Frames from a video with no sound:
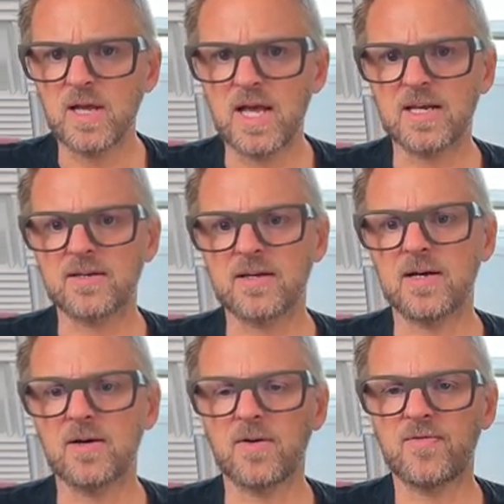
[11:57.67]
and
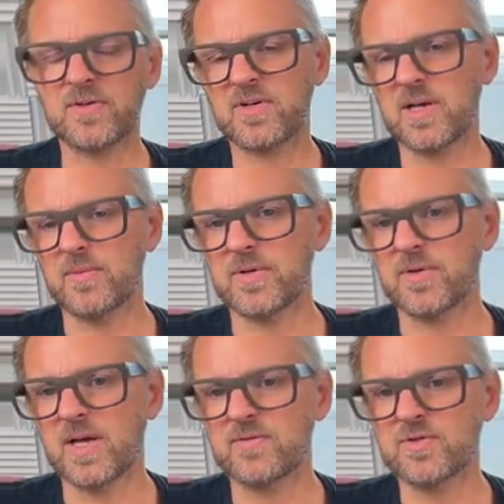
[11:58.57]
uh, unfortunately we
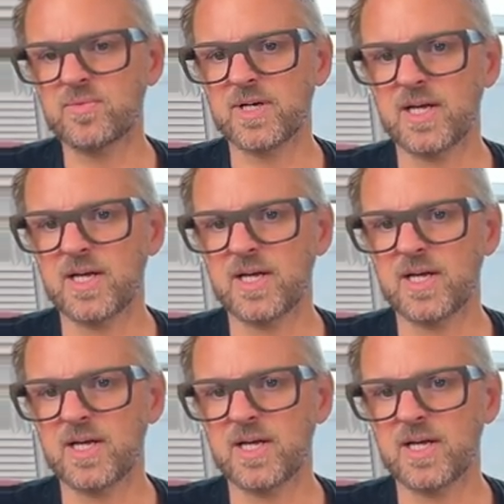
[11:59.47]
don't have super